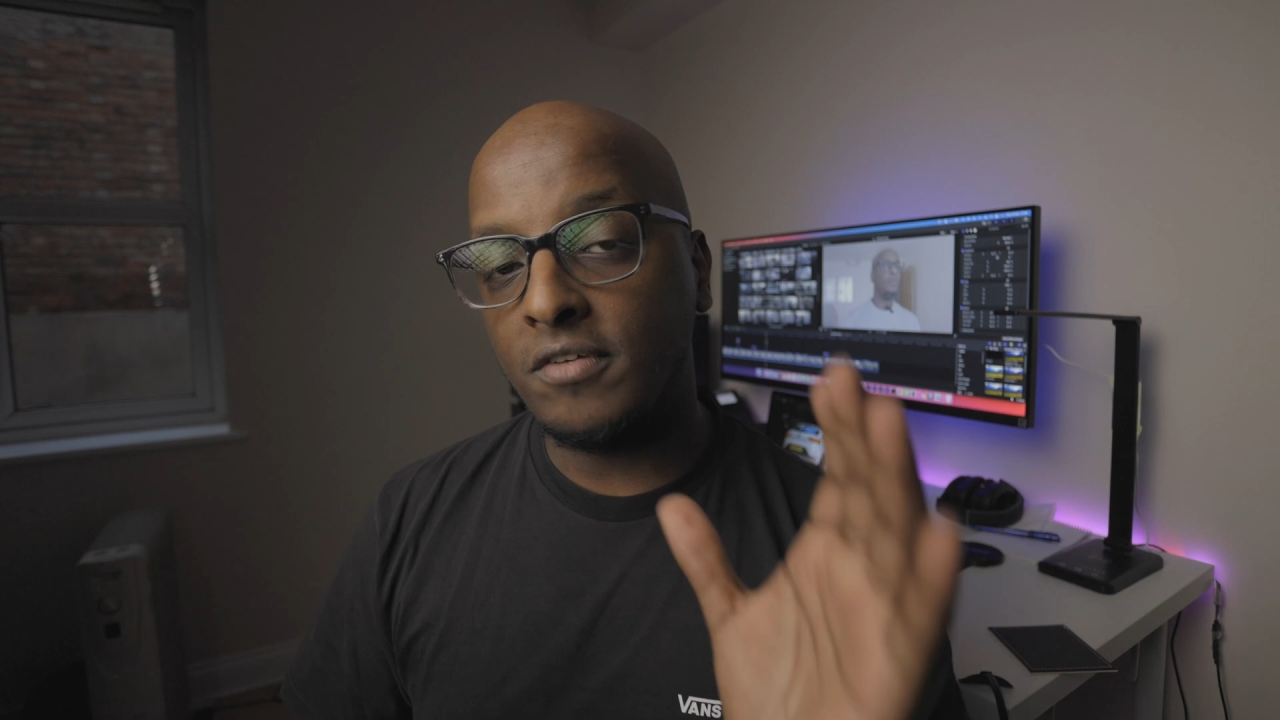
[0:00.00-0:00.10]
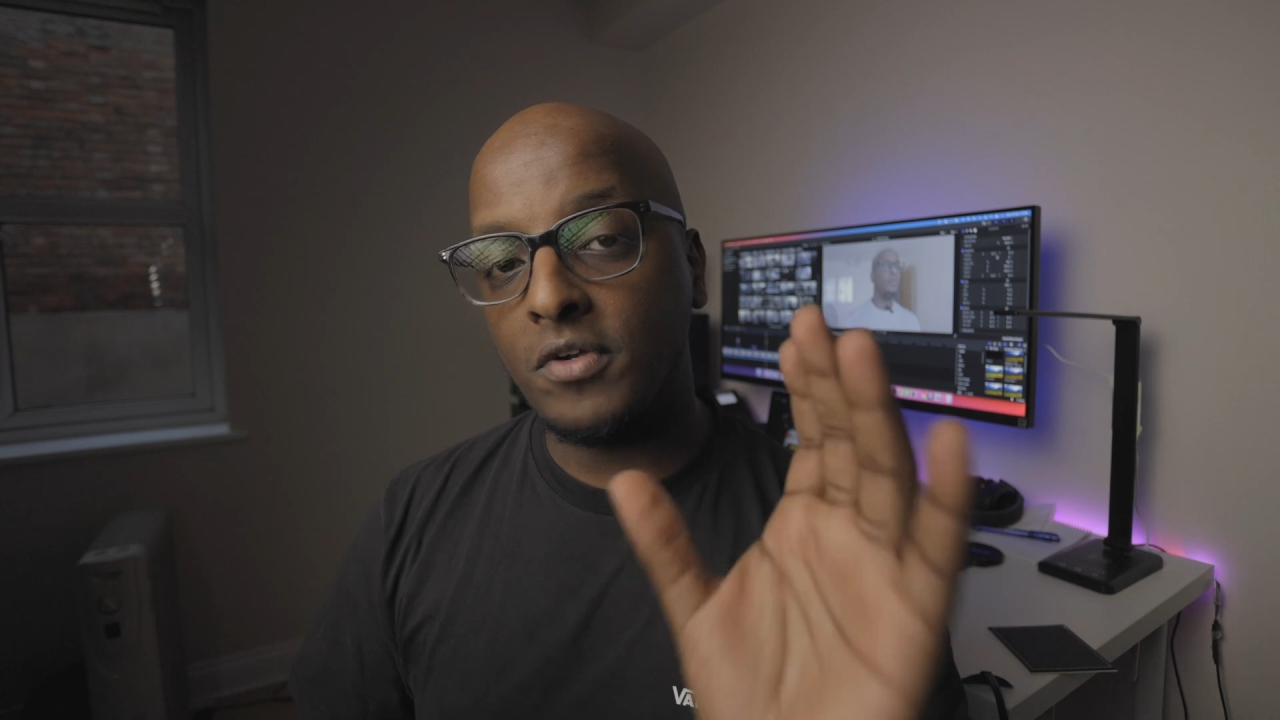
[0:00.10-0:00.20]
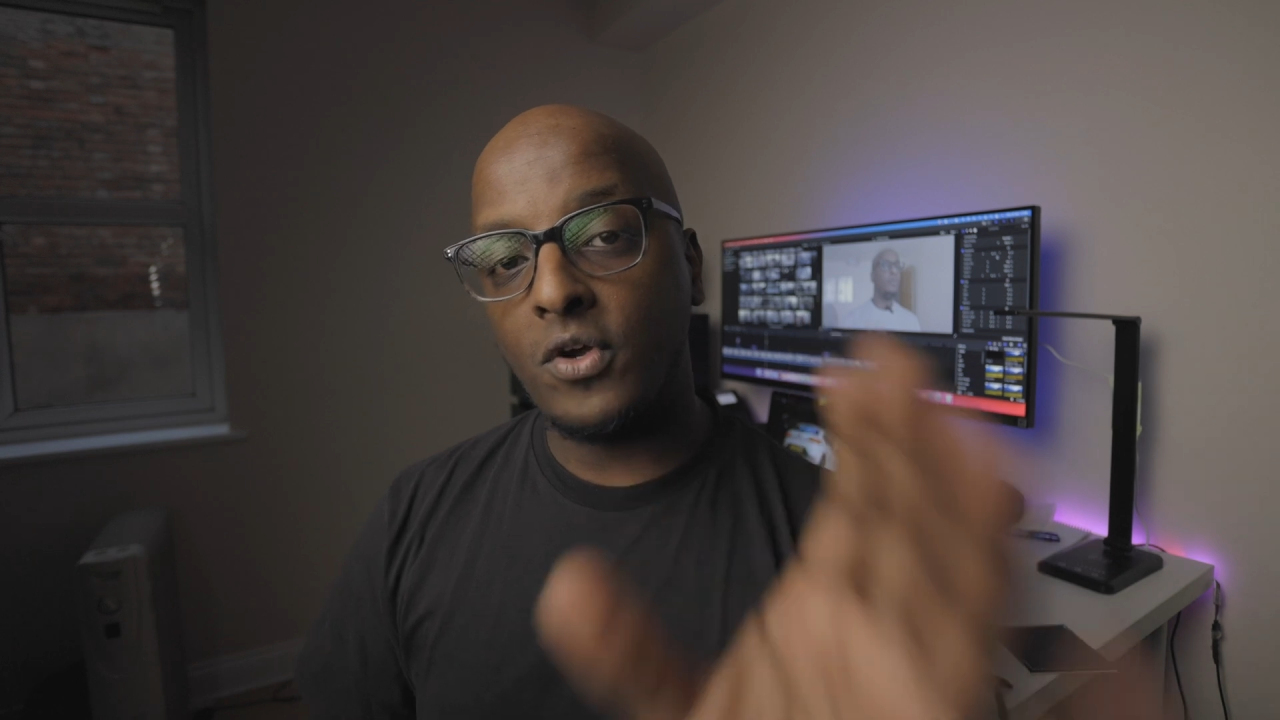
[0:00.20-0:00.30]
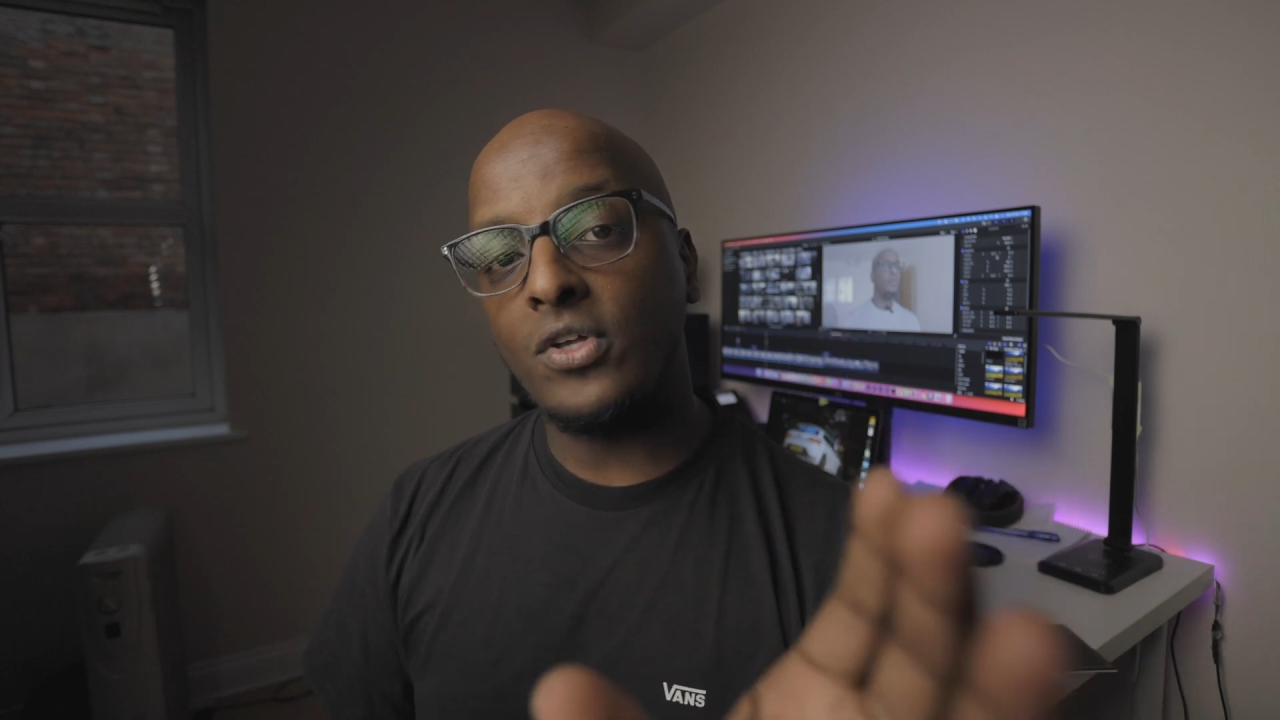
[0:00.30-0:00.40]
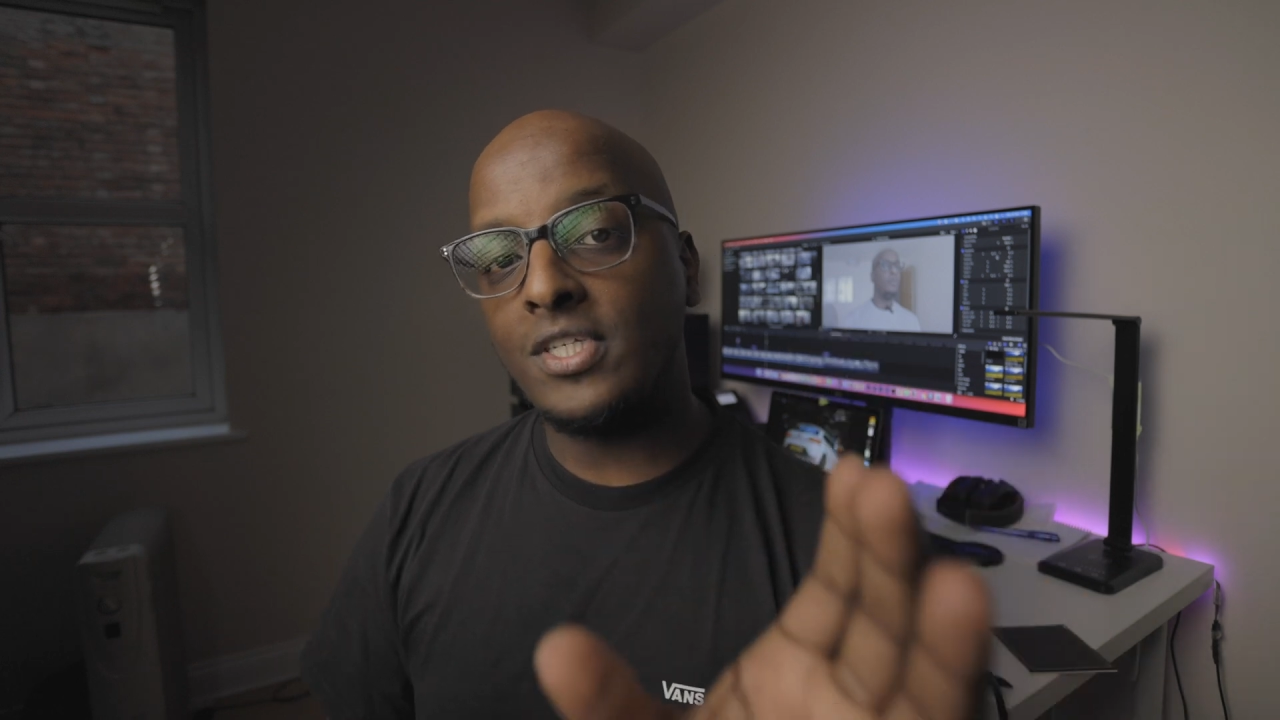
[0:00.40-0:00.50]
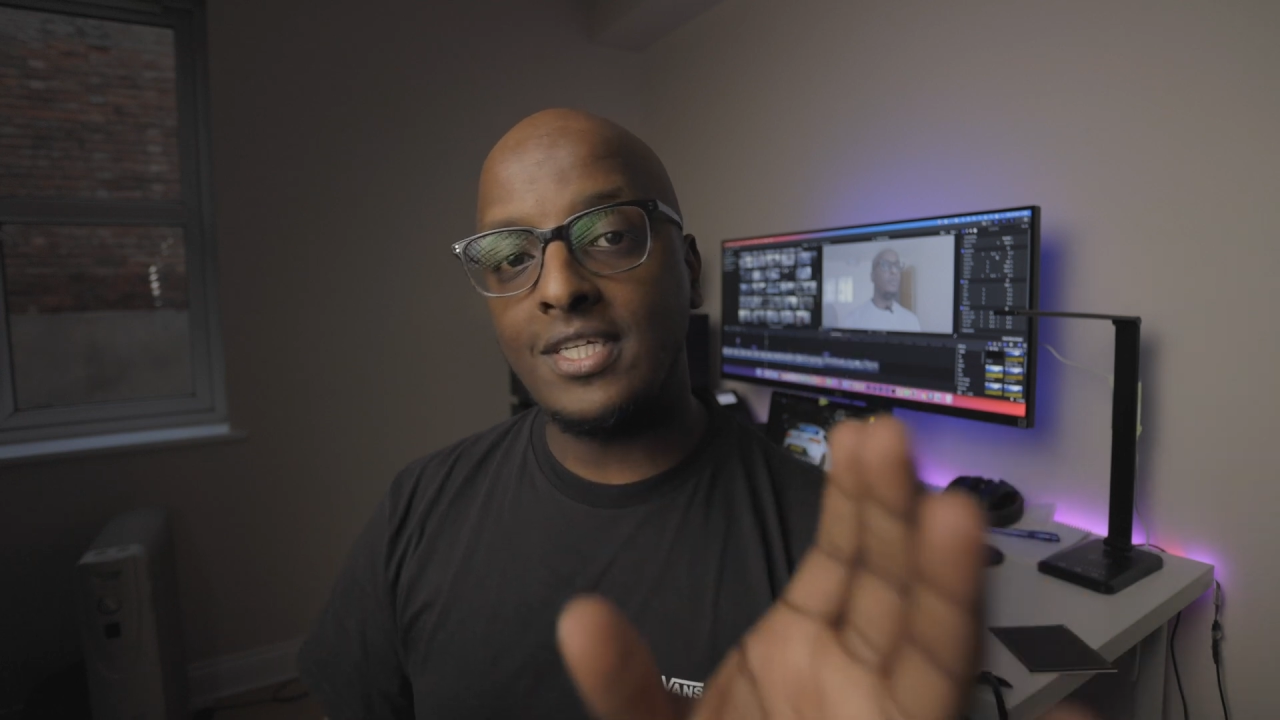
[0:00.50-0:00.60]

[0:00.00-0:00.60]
regards to